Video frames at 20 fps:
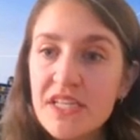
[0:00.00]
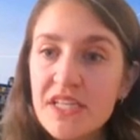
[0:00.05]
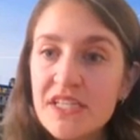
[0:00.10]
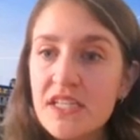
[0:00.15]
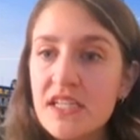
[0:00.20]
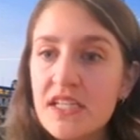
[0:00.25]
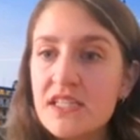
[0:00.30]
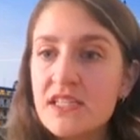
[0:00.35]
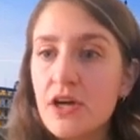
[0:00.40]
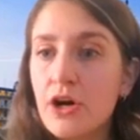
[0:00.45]

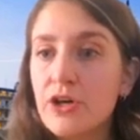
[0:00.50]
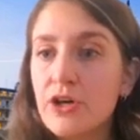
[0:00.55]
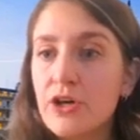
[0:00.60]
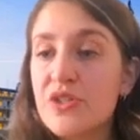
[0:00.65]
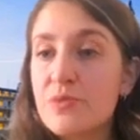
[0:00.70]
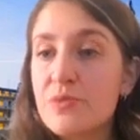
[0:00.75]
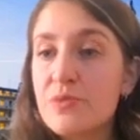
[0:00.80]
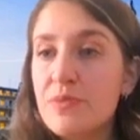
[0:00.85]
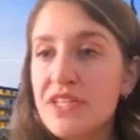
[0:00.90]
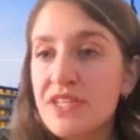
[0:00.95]
species are
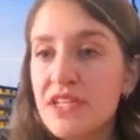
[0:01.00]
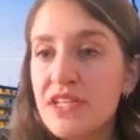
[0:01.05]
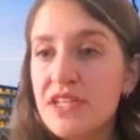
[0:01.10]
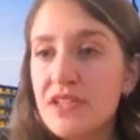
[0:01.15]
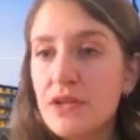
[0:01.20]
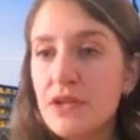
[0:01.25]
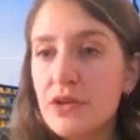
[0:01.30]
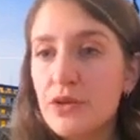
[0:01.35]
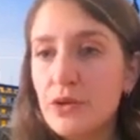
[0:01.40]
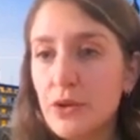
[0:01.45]

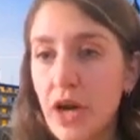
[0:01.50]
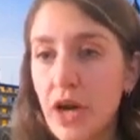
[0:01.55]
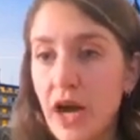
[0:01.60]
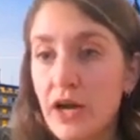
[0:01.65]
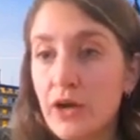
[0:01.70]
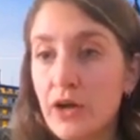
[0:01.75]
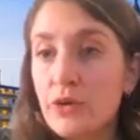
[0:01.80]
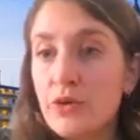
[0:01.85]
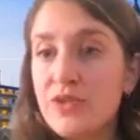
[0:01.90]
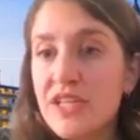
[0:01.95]
species
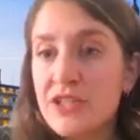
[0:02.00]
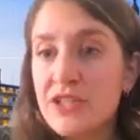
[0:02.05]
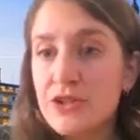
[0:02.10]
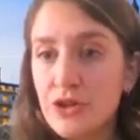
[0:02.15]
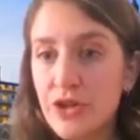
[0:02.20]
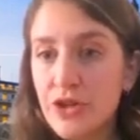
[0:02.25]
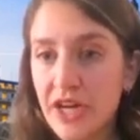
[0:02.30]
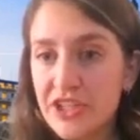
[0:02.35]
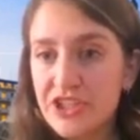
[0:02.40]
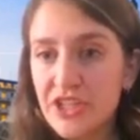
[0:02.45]
whose
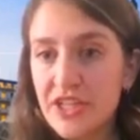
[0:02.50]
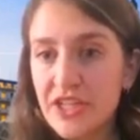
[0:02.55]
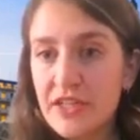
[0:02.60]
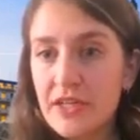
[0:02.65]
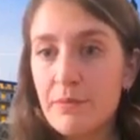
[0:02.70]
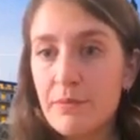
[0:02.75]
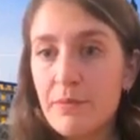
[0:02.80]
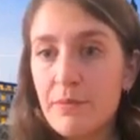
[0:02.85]
introduction